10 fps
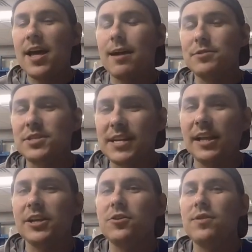I'm just
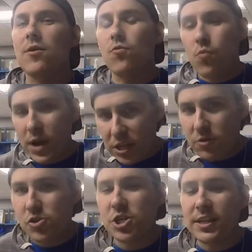telling you that when
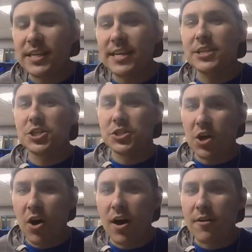you shut the engines
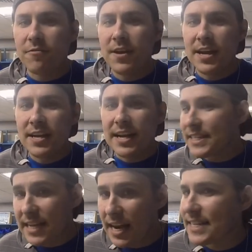off,
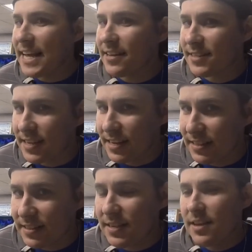it's not a death
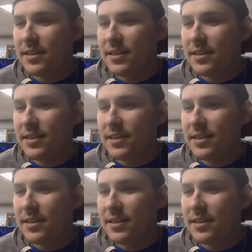sentence.